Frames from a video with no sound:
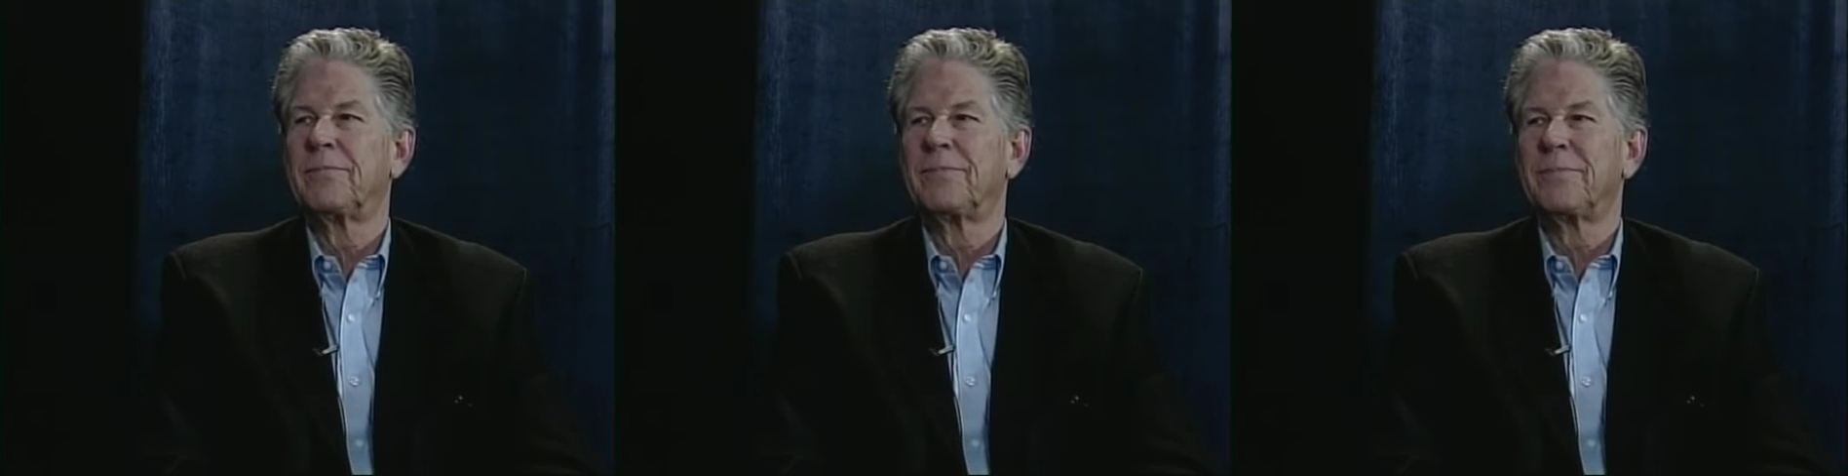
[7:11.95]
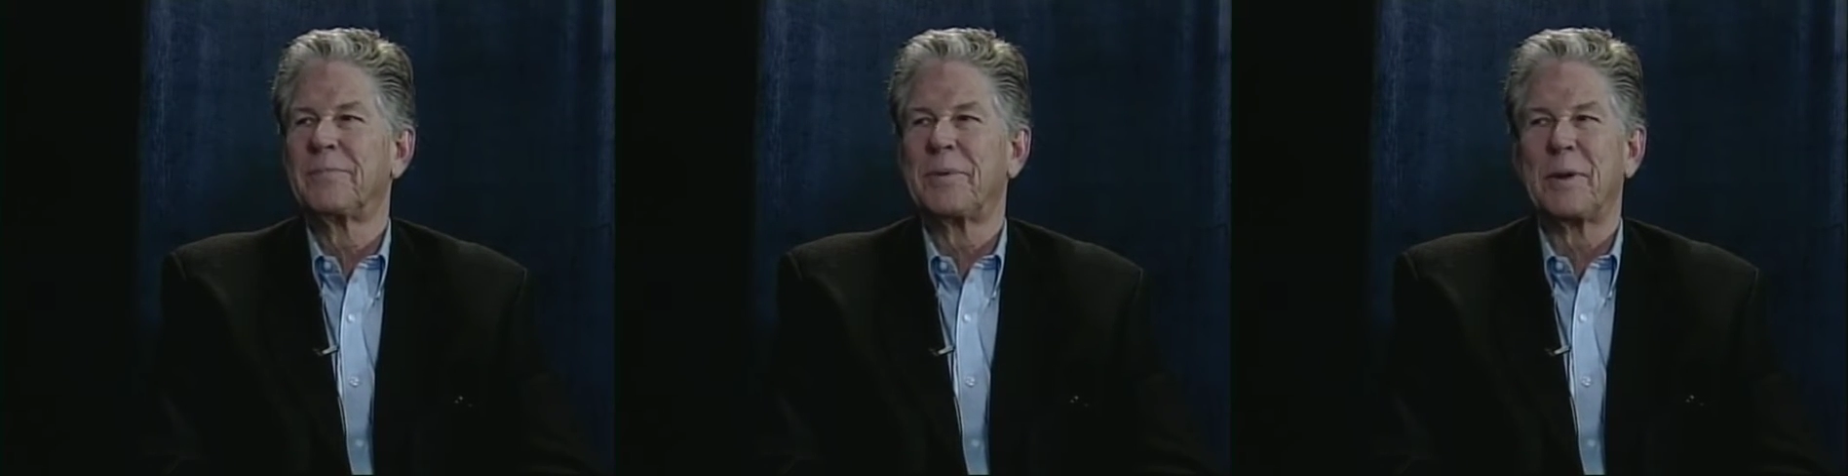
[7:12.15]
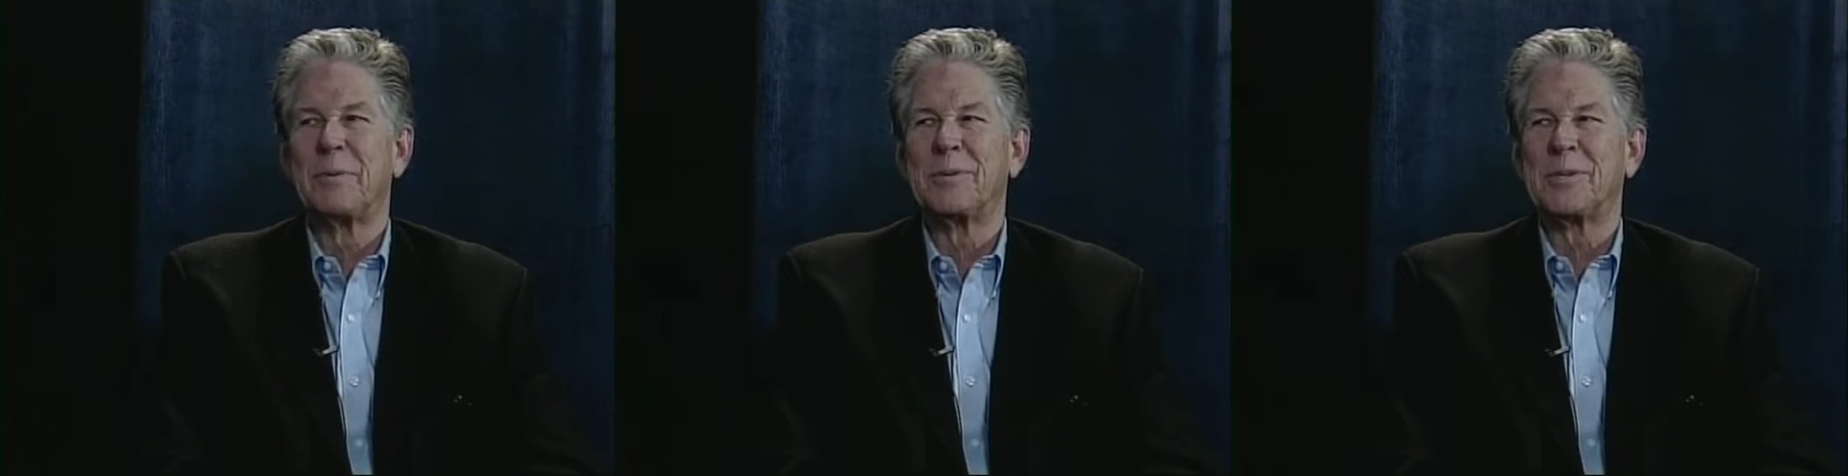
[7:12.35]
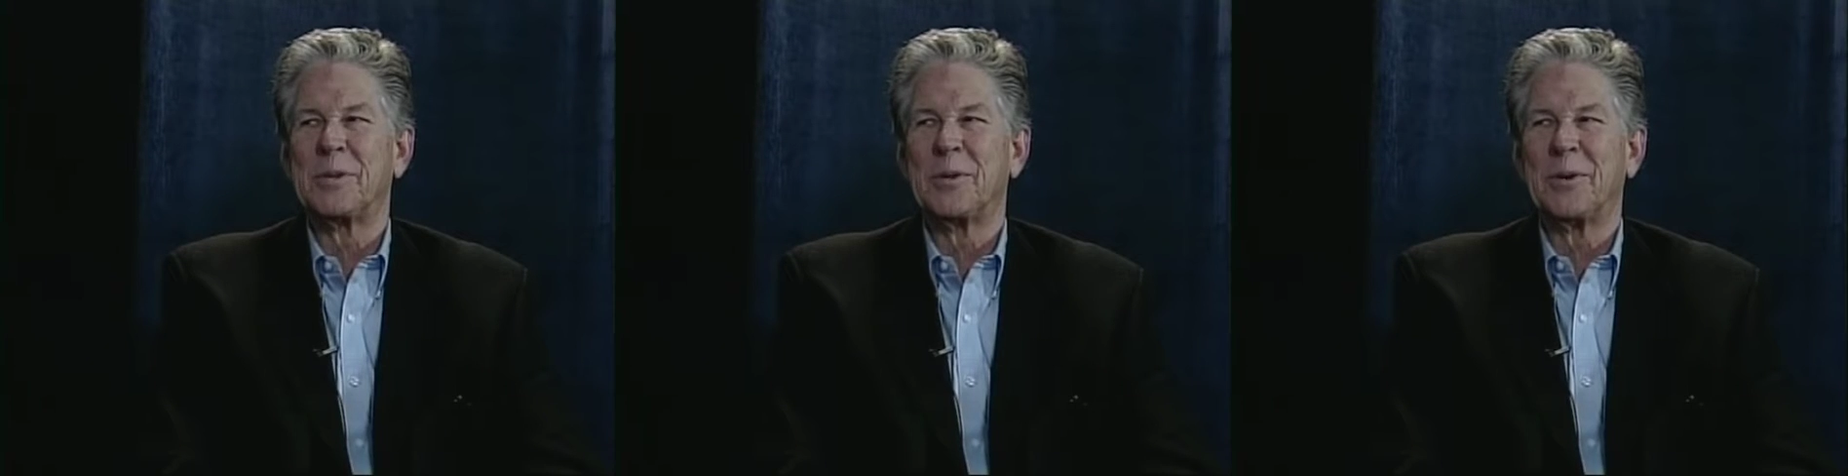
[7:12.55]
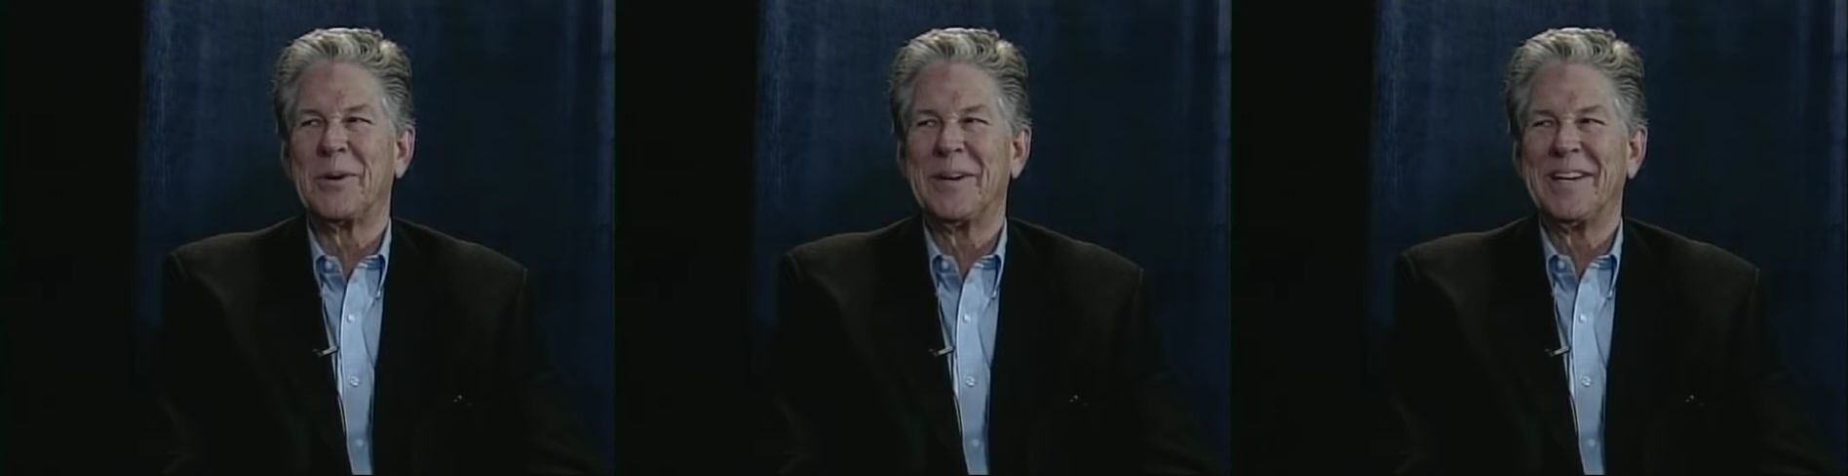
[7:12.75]
but it was
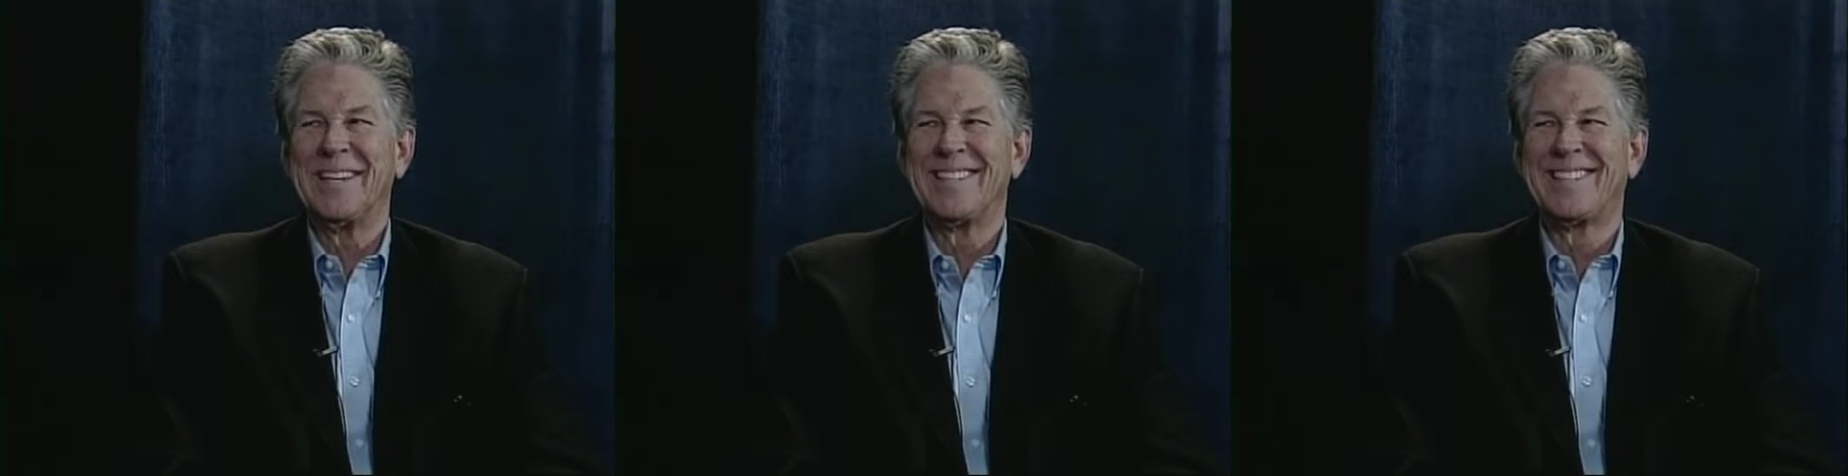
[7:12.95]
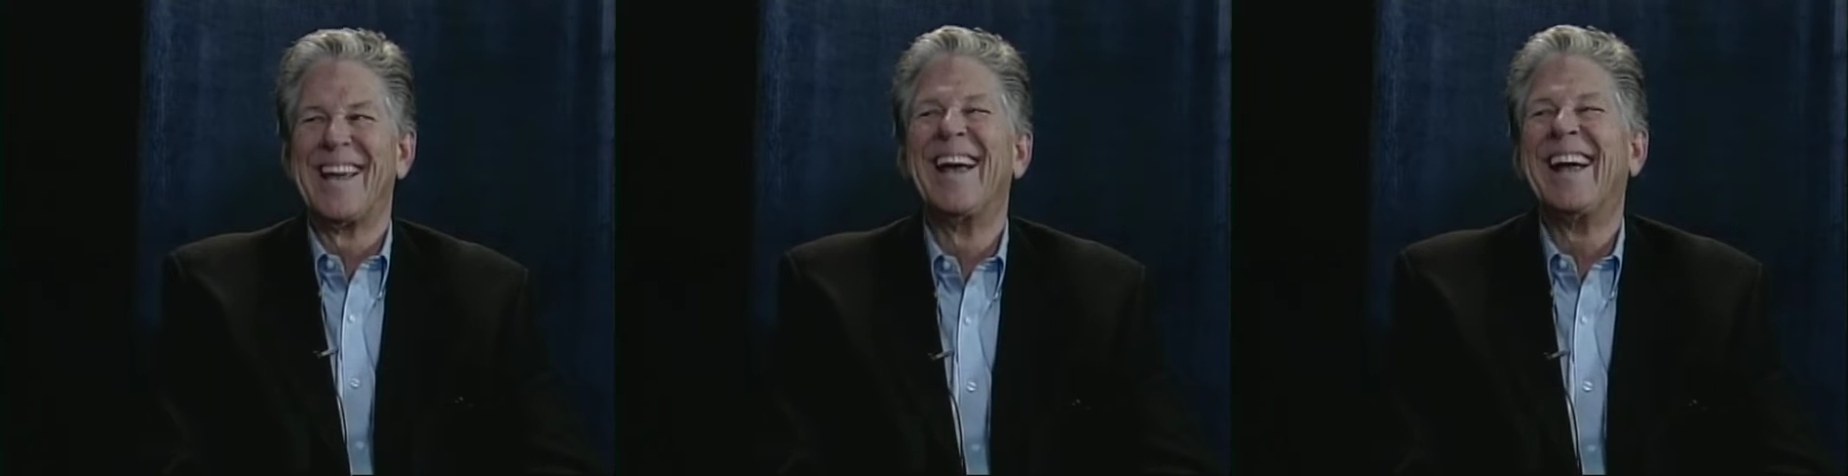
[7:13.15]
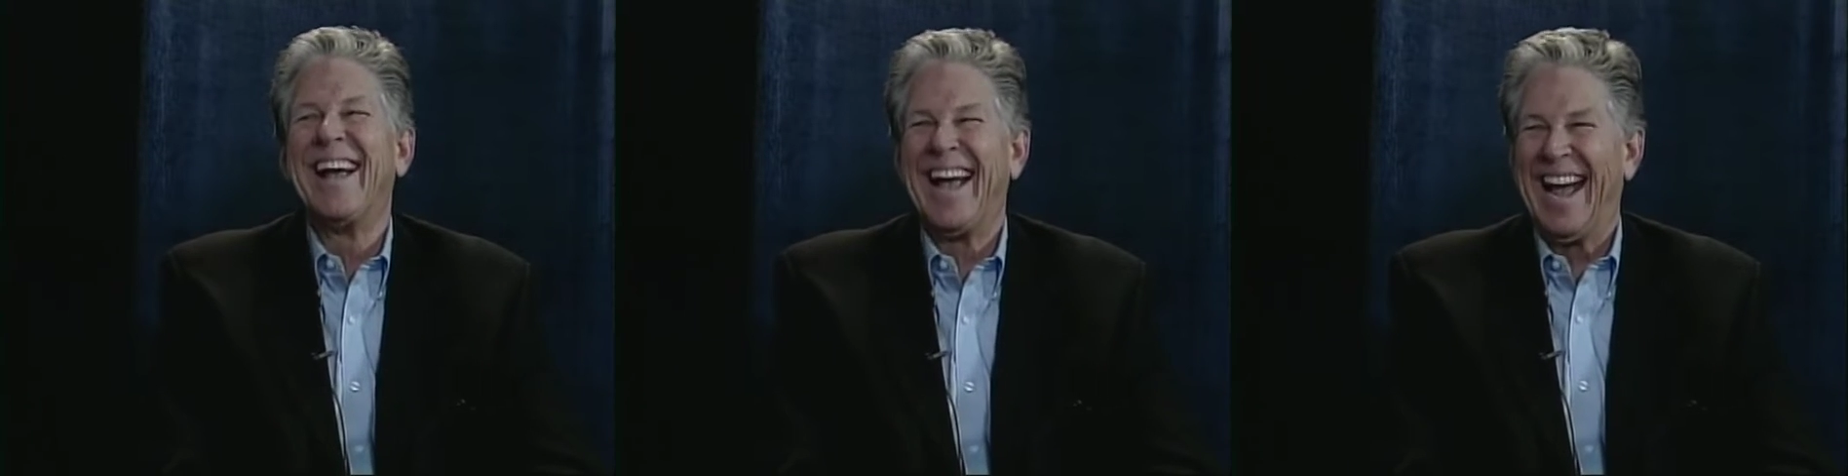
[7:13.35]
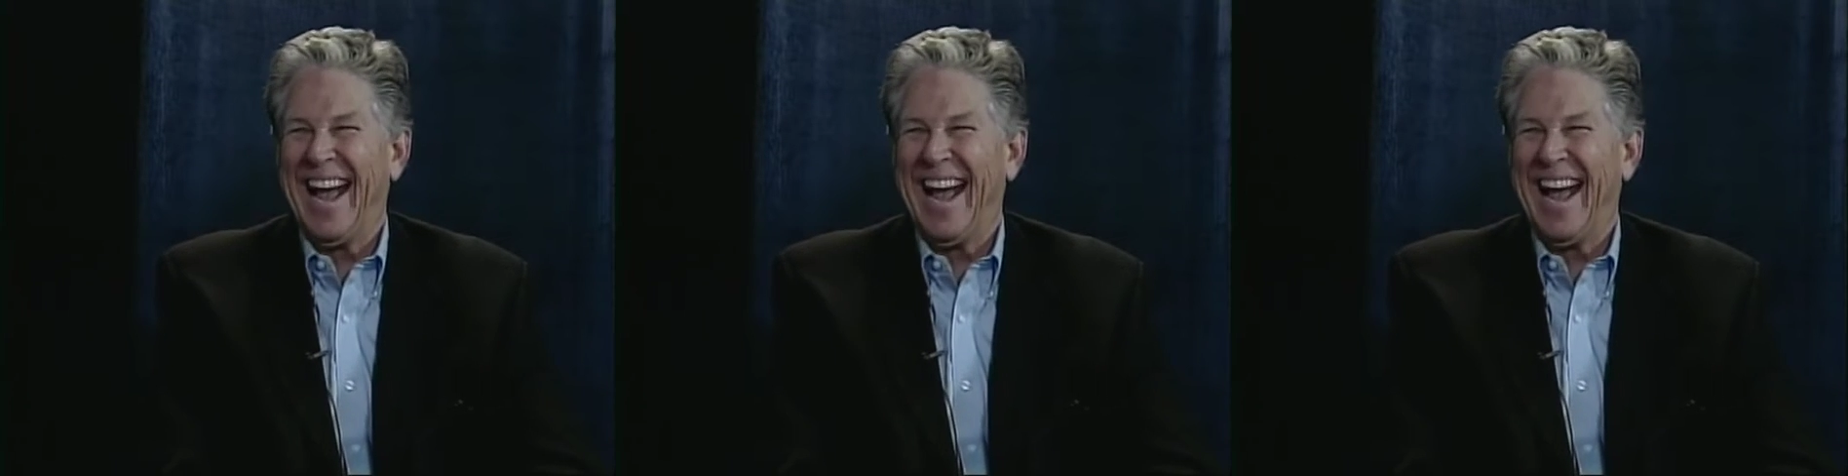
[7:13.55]
glorious. It